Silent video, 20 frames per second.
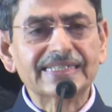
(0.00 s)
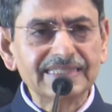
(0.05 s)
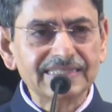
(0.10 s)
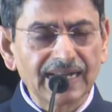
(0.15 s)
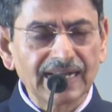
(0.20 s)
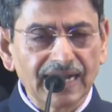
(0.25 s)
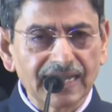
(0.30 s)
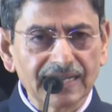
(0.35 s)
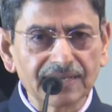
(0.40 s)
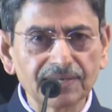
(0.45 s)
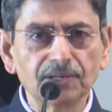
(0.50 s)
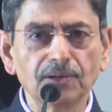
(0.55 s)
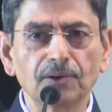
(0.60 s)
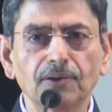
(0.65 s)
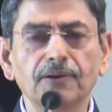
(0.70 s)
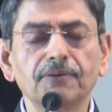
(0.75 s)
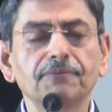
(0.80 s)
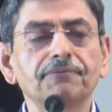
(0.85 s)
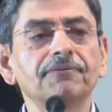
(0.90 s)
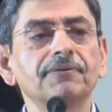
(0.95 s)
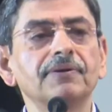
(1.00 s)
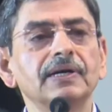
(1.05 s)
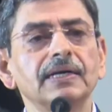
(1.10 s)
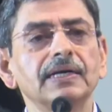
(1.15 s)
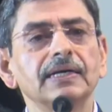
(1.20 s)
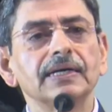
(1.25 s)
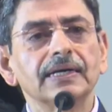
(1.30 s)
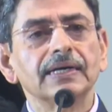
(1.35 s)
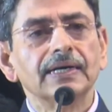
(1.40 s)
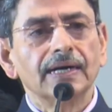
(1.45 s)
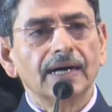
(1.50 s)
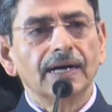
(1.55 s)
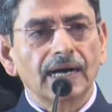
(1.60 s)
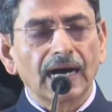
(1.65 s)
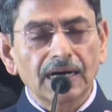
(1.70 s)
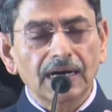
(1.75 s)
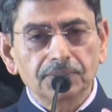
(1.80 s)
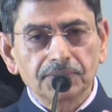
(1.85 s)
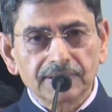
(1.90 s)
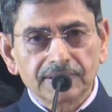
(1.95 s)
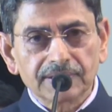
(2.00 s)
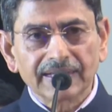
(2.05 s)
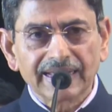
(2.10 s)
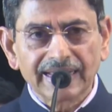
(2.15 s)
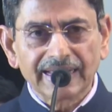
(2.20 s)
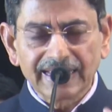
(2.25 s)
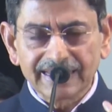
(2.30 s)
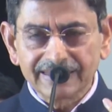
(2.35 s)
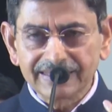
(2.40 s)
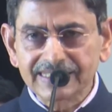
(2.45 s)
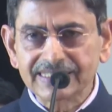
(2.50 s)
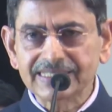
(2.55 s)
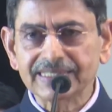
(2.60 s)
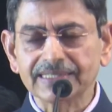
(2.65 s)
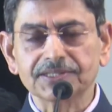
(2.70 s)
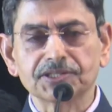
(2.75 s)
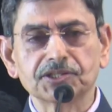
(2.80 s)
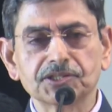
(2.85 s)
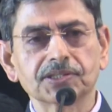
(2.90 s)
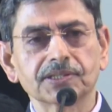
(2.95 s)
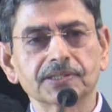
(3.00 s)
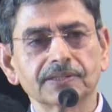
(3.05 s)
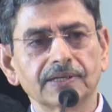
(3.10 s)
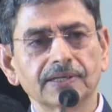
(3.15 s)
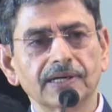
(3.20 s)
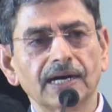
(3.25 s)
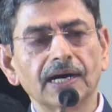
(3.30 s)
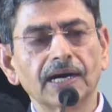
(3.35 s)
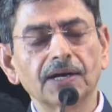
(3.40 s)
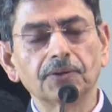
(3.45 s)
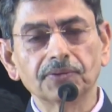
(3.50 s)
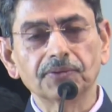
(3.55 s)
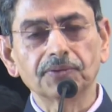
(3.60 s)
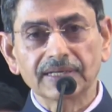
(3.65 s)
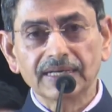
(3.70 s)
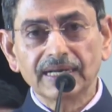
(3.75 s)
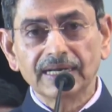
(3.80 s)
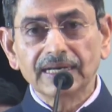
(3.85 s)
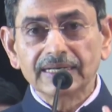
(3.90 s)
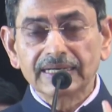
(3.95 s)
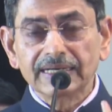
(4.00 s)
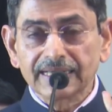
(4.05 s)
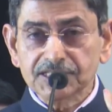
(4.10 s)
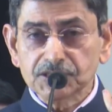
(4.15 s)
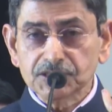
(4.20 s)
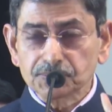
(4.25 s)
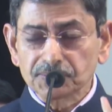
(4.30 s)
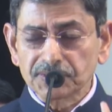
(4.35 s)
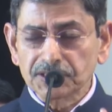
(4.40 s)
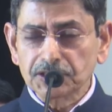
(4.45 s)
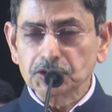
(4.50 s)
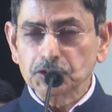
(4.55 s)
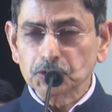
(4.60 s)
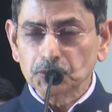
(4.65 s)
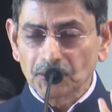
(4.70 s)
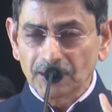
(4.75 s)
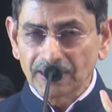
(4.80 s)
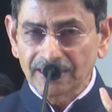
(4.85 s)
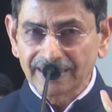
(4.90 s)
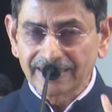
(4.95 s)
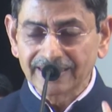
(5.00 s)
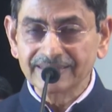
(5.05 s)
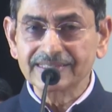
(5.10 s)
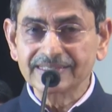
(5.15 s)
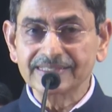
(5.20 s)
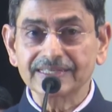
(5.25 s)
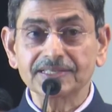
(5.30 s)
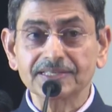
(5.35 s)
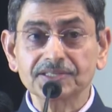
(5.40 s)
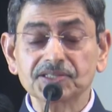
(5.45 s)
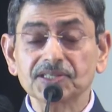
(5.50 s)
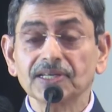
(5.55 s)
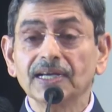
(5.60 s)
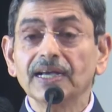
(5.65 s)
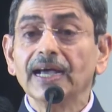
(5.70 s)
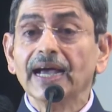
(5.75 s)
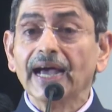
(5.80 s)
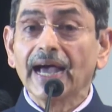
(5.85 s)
denial of our heritage, our spiritual heritage,